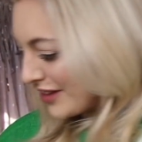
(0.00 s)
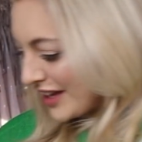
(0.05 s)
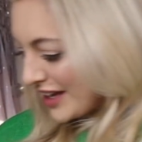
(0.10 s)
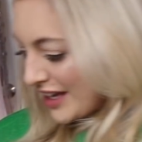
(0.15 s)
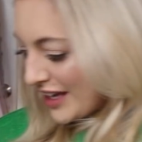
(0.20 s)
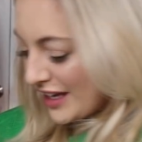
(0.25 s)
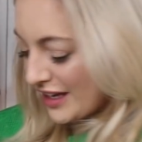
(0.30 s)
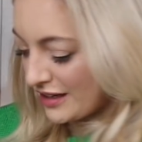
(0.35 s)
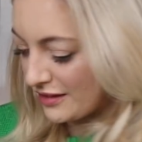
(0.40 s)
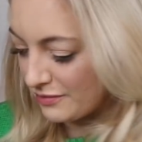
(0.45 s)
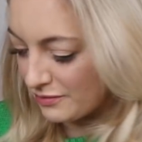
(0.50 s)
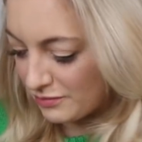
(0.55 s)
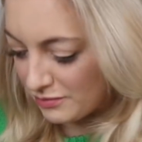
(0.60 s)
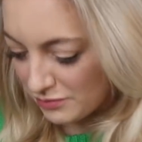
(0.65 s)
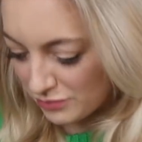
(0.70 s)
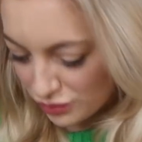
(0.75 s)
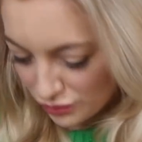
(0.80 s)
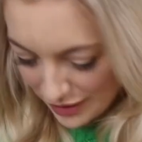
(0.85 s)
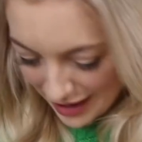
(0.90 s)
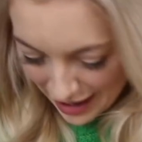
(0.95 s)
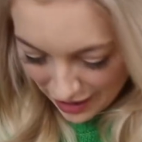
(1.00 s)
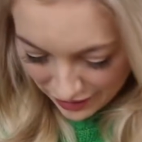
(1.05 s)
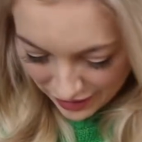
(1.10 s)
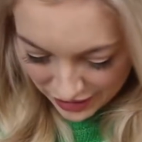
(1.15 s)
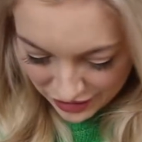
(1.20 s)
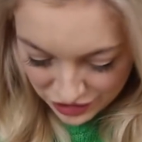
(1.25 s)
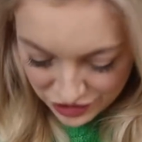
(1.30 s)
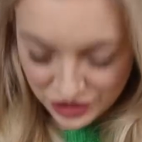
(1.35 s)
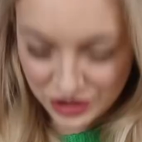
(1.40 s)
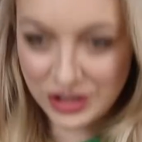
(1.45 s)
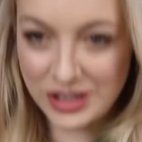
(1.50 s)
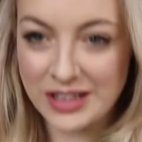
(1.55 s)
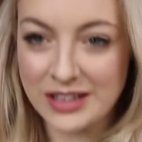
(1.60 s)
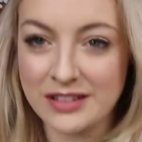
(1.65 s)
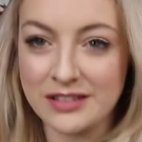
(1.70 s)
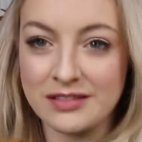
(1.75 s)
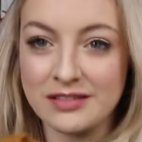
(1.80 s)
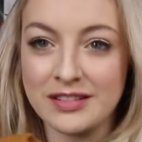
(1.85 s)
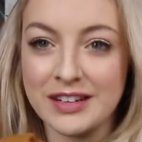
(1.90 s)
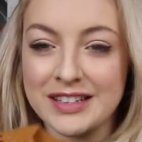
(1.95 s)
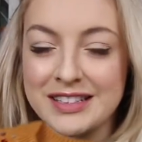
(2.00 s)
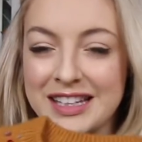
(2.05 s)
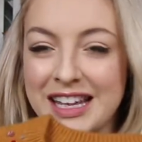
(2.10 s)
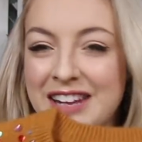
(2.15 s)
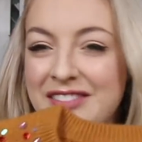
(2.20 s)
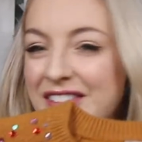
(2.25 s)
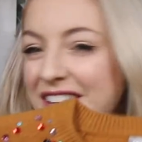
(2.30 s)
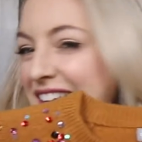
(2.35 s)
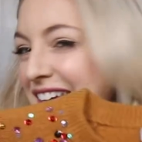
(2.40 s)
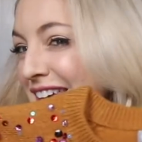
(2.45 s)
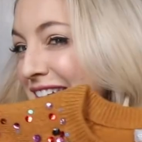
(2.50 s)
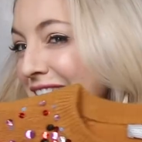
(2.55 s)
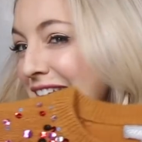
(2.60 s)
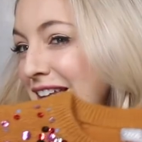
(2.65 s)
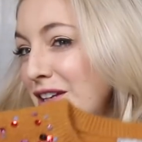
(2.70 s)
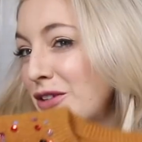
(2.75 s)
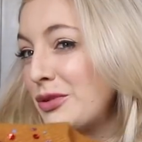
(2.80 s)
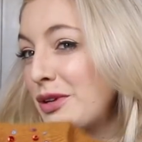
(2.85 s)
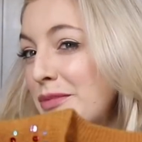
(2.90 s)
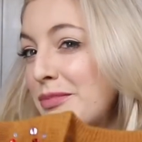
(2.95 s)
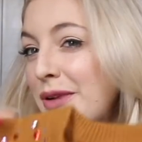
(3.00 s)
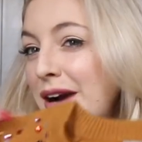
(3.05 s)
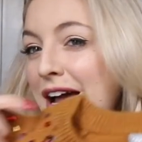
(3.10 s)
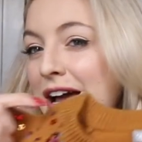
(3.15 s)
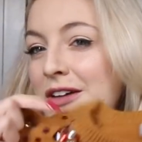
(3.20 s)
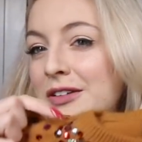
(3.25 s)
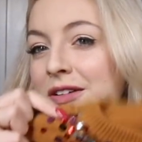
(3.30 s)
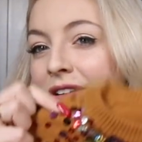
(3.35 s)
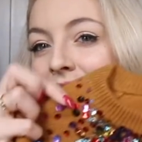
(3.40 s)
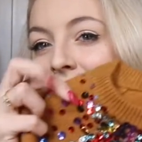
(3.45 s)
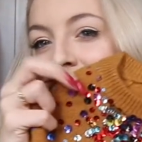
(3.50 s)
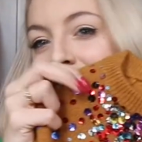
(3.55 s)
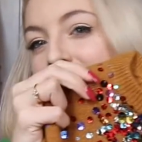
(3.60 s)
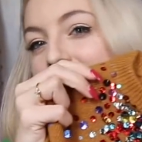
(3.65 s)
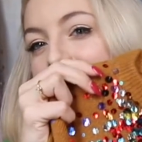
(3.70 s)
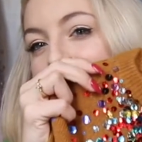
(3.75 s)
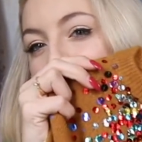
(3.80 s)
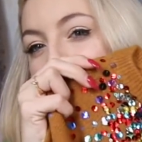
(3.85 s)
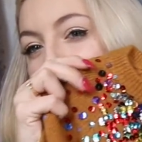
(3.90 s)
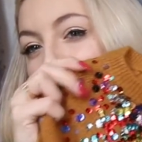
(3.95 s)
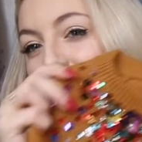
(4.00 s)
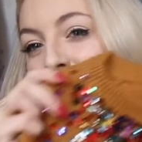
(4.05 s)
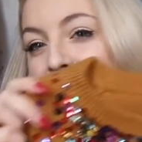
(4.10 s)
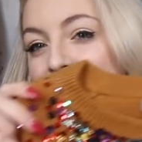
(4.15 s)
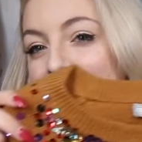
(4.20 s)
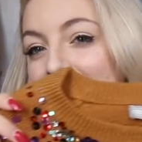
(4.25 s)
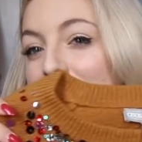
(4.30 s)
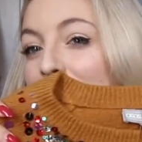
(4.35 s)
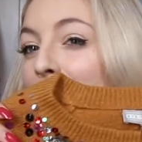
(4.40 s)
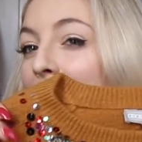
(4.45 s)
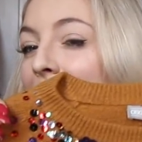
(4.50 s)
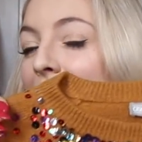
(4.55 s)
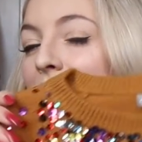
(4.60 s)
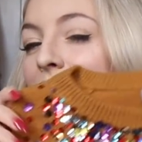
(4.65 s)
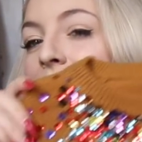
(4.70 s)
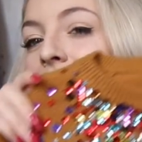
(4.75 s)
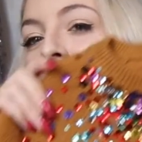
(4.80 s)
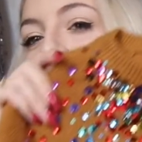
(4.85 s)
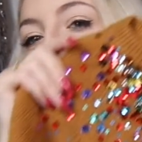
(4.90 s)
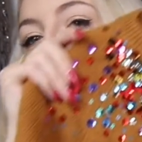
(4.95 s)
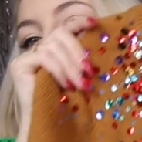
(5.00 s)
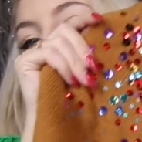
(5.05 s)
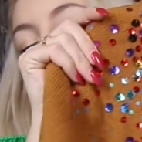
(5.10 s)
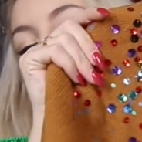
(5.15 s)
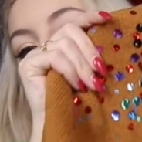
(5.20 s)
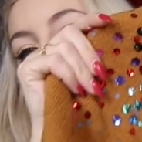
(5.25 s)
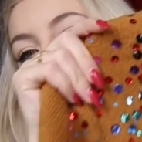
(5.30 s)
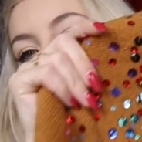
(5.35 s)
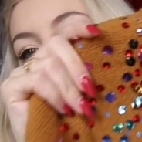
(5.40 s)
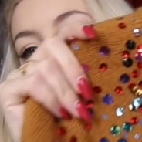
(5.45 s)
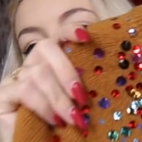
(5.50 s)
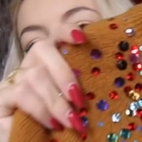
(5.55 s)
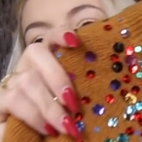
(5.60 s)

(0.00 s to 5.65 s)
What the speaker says: of a brownish, it's kind of like a yellowy brown, orangey brown. And